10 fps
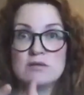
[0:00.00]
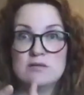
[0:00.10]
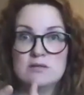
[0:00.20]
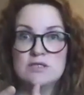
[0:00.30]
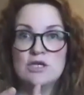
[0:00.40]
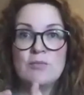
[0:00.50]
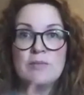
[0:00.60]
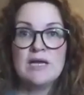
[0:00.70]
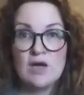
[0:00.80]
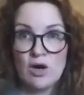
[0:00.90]

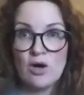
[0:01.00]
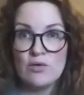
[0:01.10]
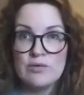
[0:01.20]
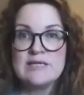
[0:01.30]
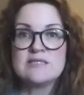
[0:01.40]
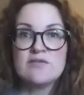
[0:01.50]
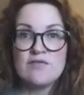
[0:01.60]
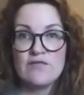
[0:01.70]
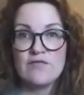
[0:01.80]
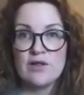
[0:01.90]
meeting our own needs and
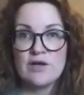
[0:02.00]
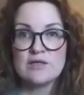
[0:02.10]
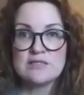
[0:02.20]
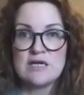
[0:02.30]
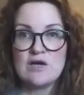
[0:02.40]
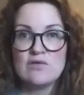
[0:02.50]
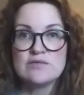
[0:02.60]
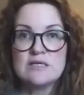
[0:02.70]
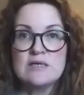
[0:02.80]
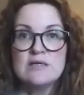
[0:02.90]
fulfilling ourselves,